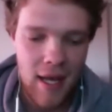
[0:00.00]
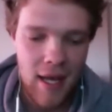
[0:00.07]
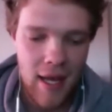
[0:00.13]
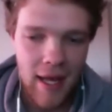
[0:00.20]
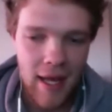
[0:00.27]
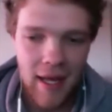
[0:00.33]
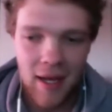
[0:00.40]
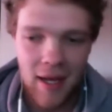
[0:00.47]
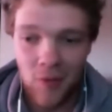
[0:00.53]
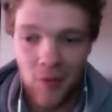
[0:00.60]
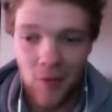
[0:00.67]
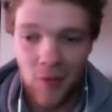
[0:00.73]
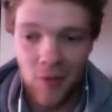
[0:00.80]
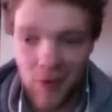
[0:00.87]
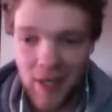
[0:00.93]
And I'm
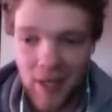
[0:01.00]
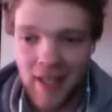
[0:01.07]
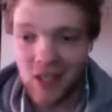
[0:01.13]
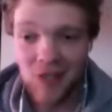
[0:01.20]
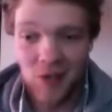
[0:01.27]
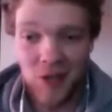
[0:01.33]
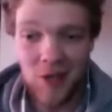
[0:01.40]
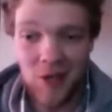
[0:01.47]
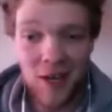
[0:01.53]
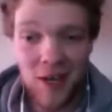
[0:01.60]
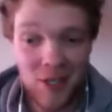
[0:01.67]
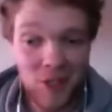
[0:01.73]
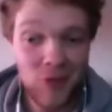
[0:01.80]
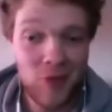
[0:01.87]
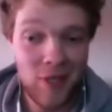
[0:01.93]
reading, just so I know,
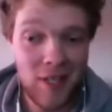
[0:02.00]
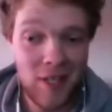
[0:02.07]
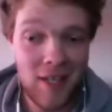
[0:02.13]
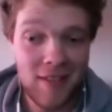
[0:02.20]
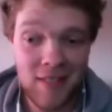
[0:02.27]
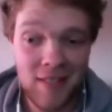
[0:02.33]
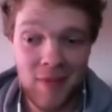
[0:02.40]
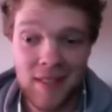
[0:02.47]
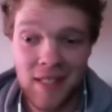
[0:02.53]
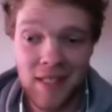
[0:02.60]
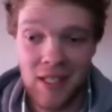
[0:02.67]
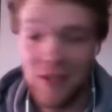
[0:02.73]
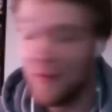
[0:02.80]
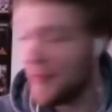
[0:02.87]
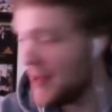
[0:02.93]
I just realized this
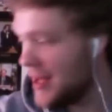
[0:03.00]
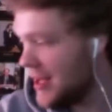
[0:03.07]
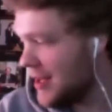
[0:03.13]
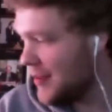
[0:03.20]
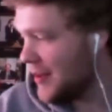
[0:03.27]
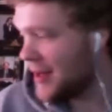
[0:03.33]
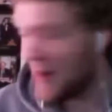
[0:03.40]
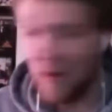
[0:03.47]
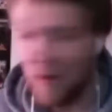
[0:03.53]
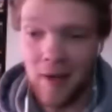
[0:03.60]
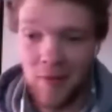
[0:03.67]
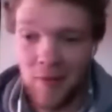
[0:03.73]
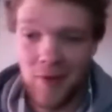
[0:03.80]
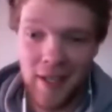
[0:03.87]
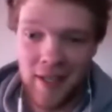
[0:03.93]
myself, but
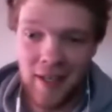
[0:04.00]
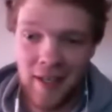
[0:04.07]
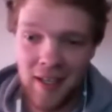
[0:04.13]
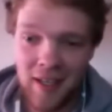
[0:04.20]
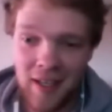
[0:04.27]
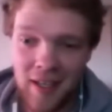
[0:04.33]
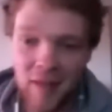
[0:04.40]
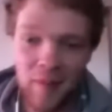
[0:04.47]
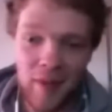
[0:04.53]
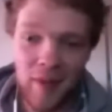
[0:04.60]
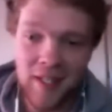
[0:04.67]
I'm reading An Abundance